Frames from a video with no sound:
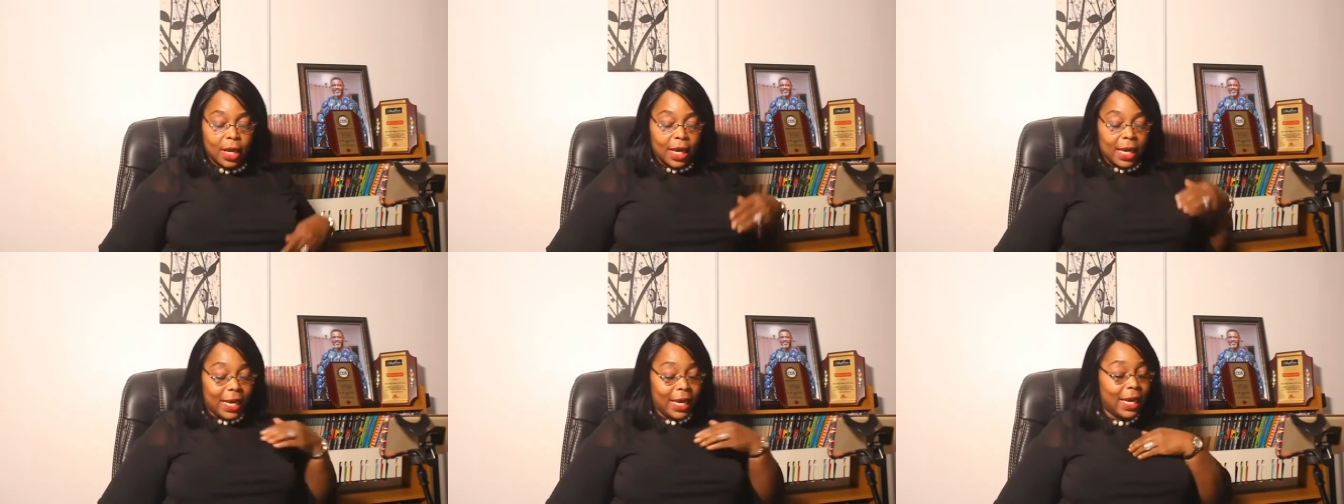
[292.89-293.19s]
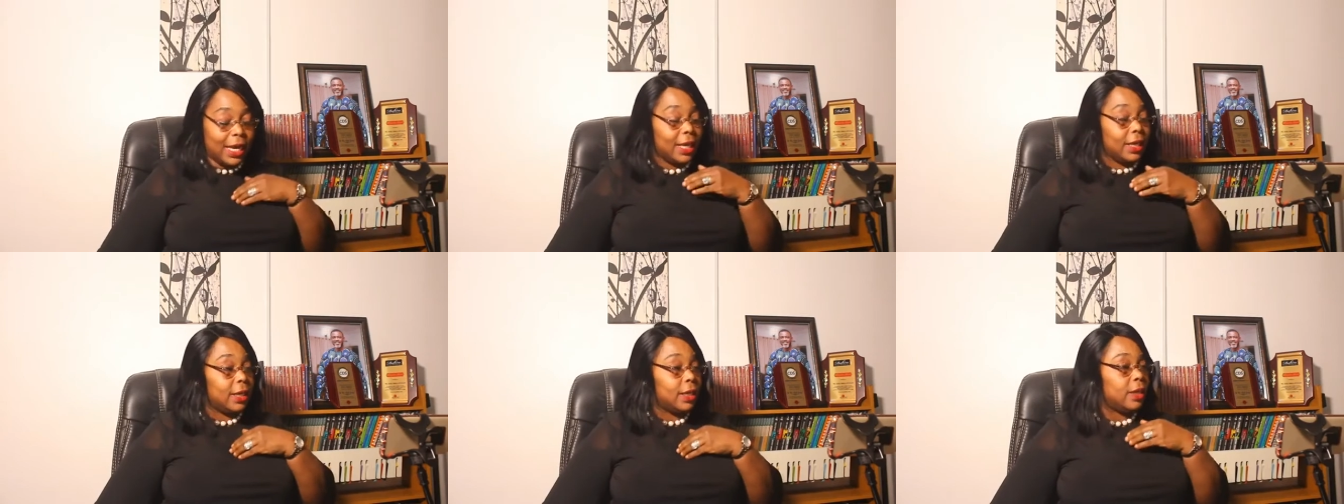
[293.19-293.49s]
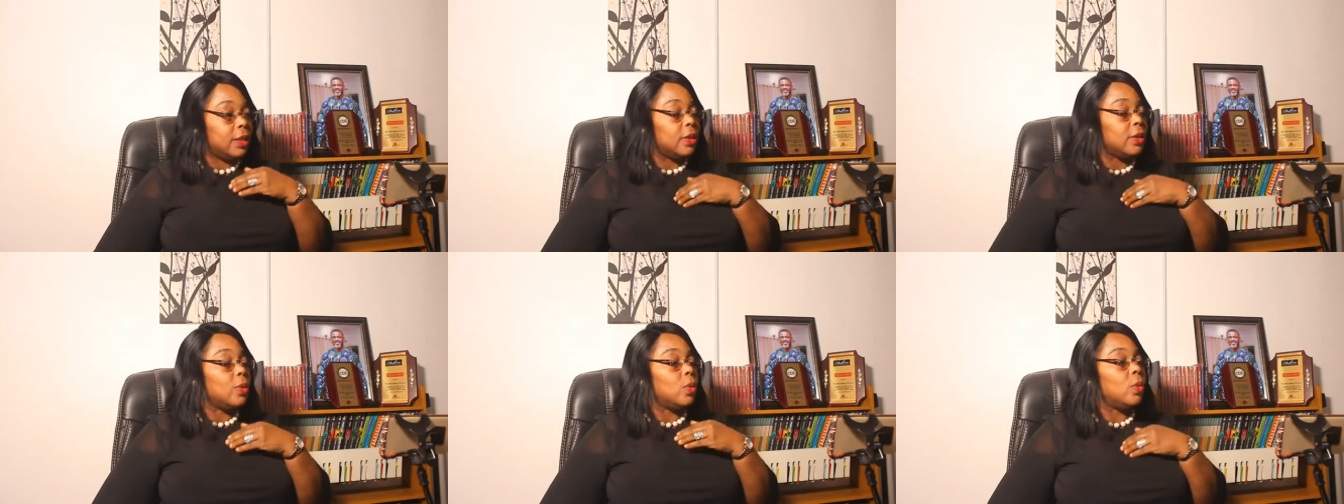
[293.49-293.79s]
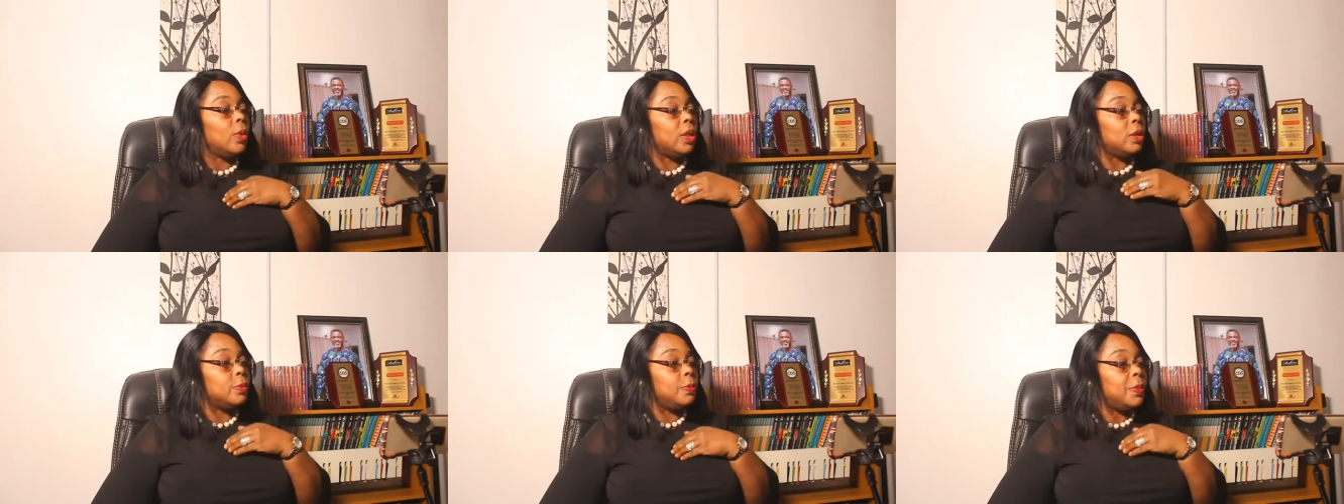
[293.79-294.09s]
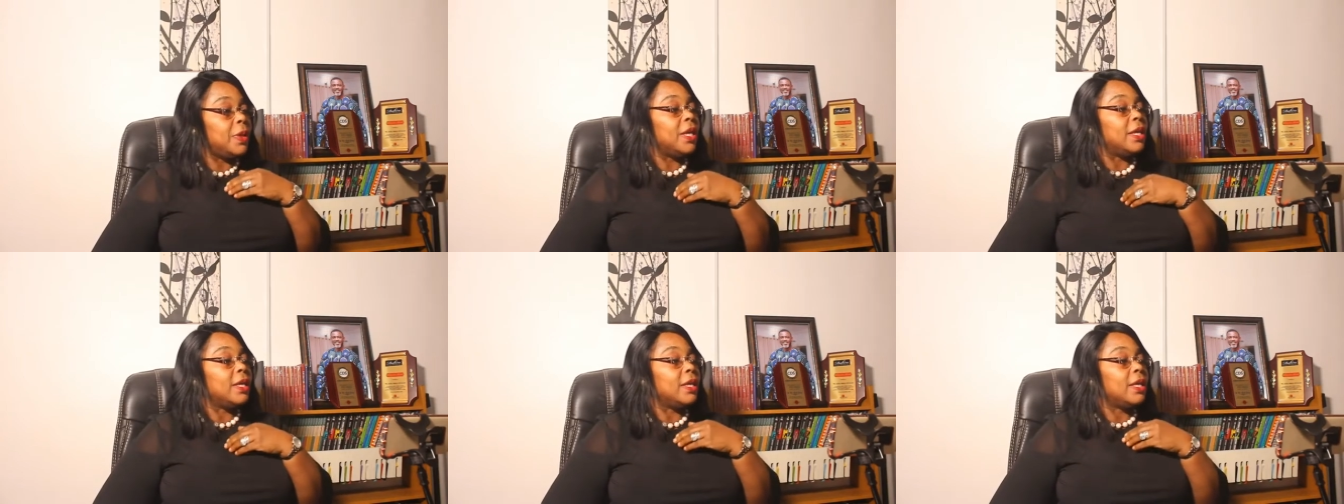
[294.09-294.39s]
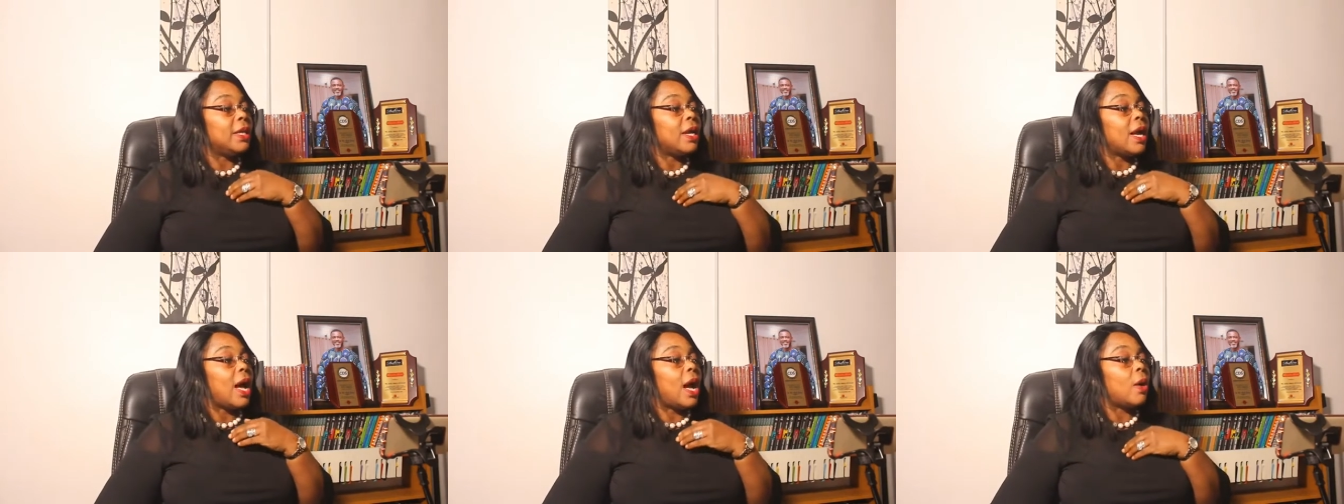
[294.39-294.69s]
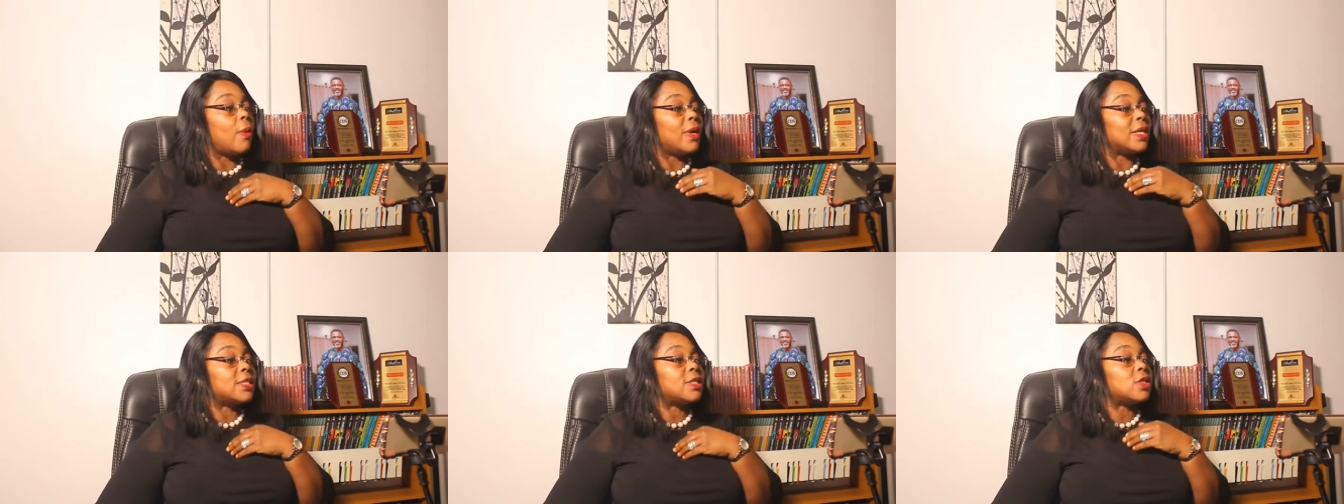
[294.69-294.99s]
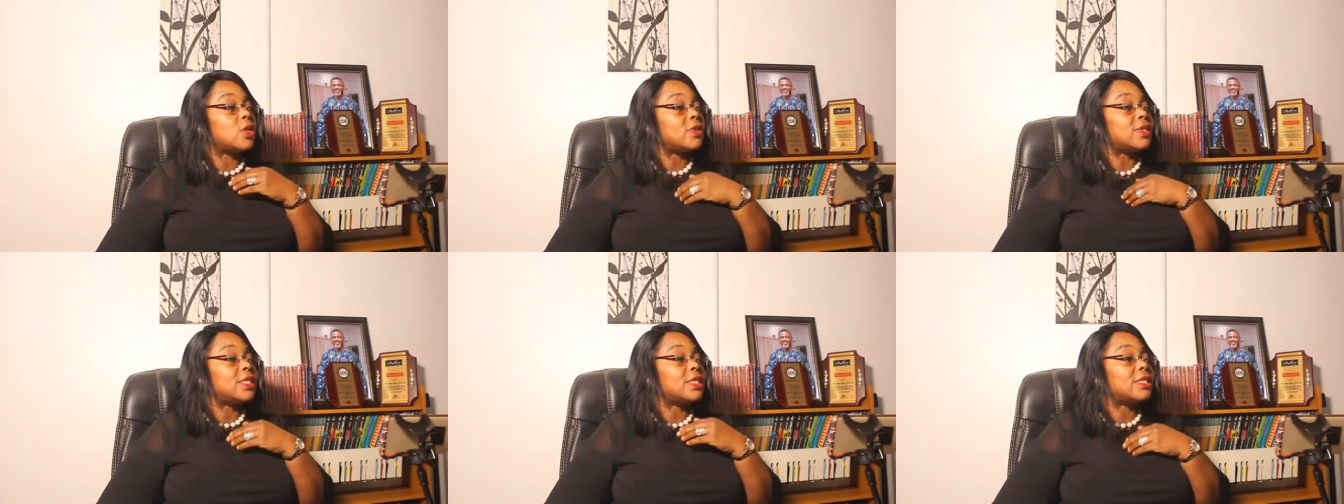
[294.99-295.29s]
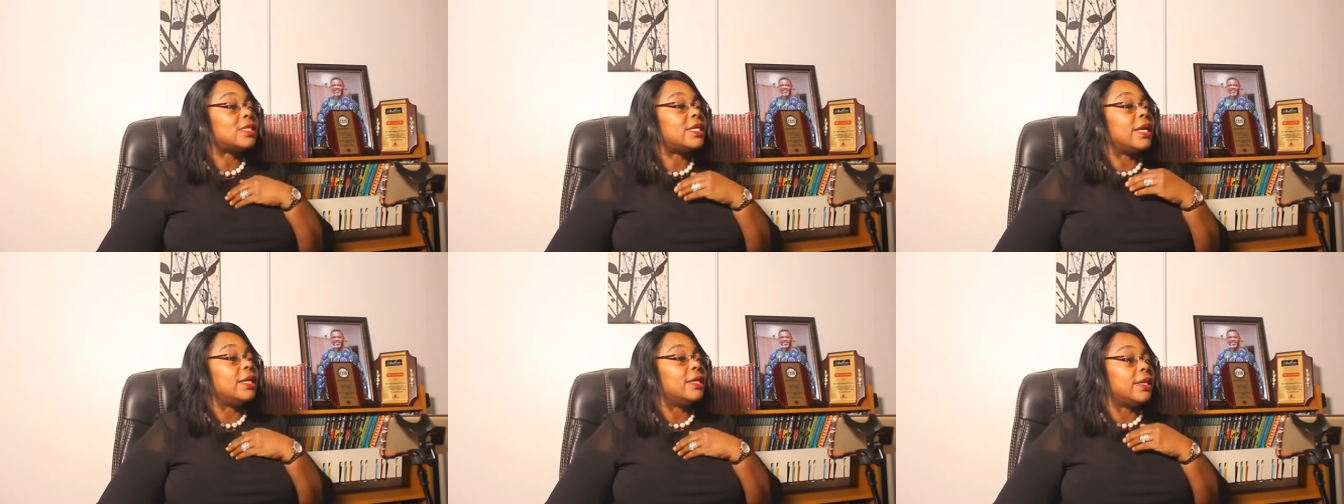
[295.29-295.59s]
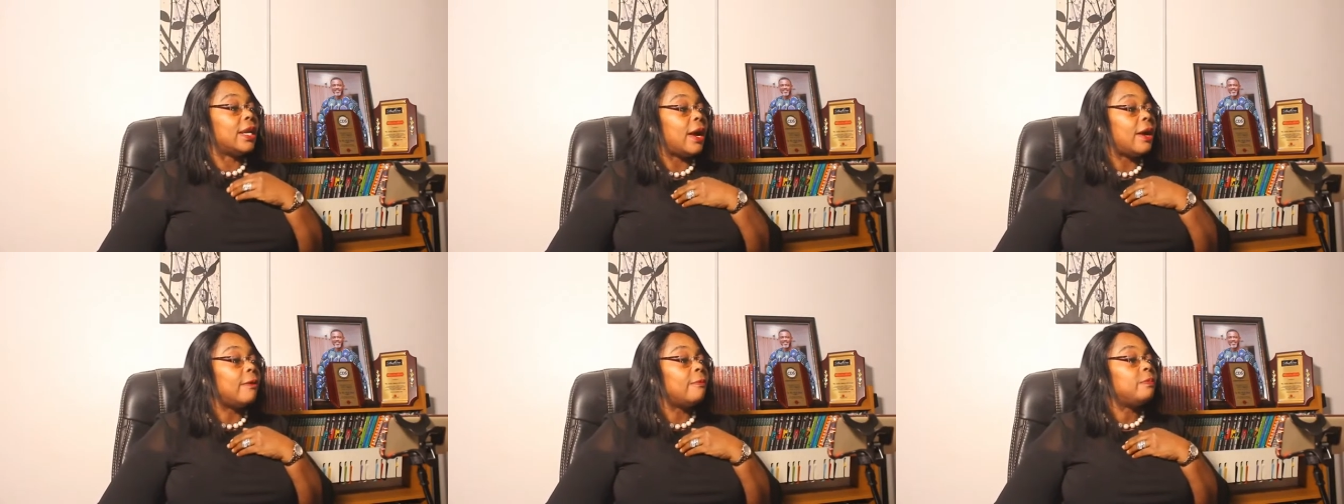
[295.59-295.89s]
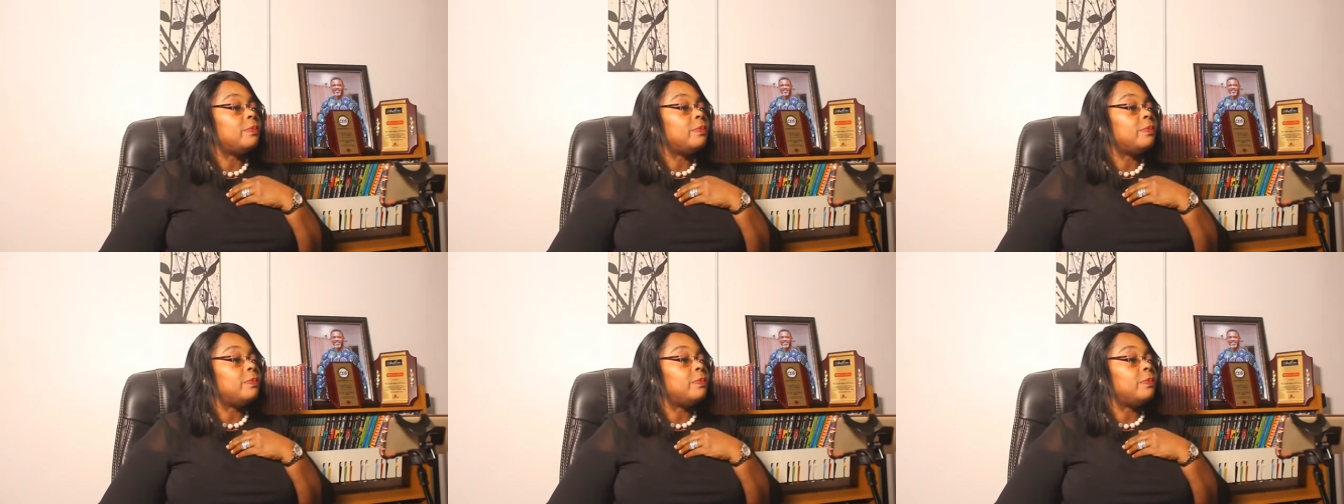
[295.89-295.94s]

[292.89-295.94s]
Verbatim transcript: he will be our sustainer.